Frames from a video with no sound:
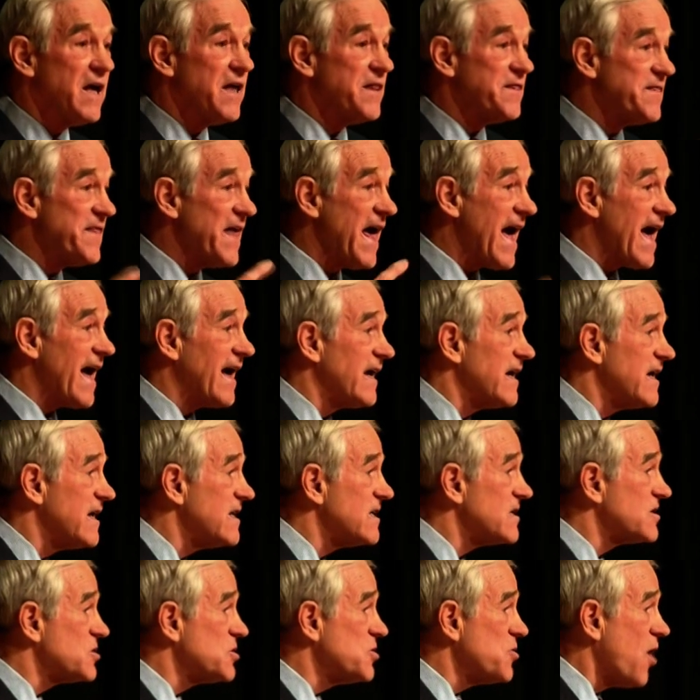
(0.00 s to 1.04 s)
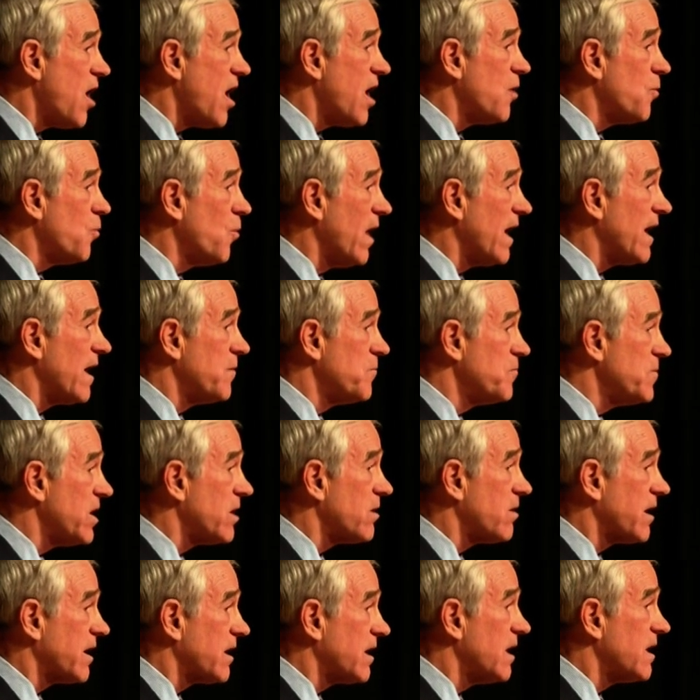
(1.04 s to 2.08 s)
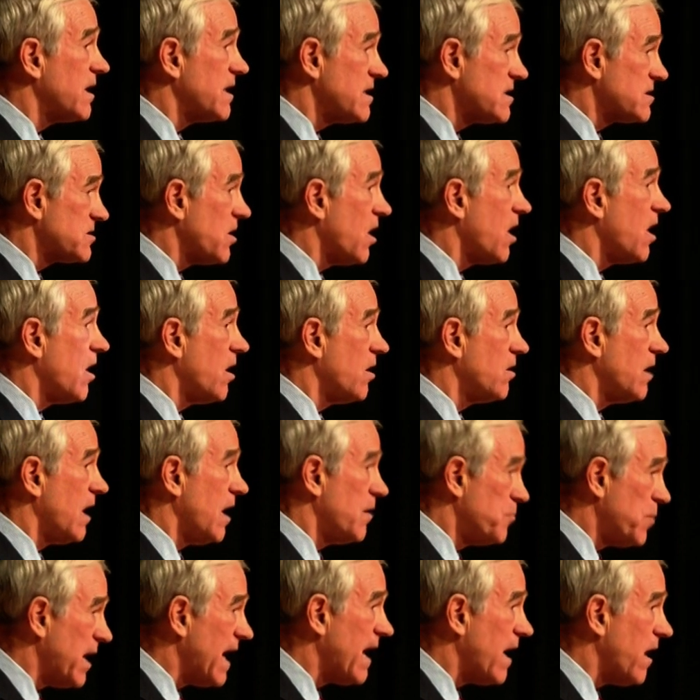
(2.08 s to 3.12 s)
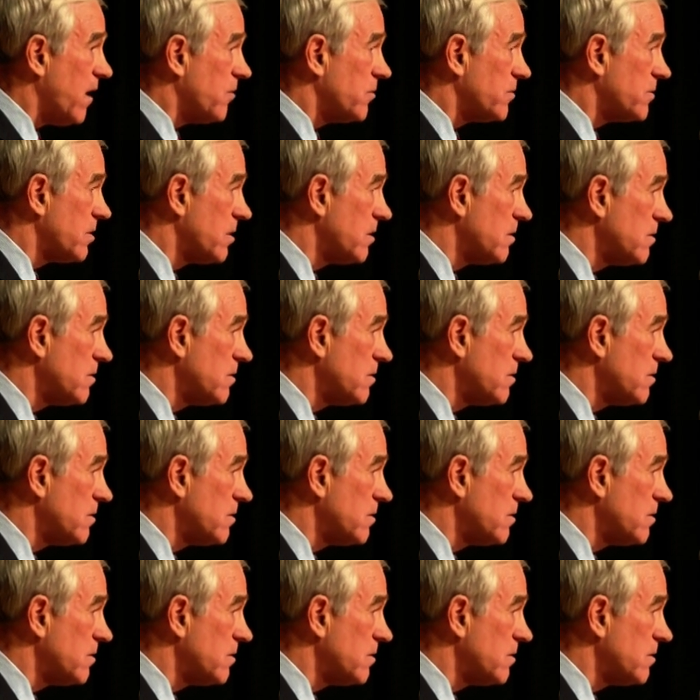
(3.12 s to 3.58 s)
That is not what America is all about.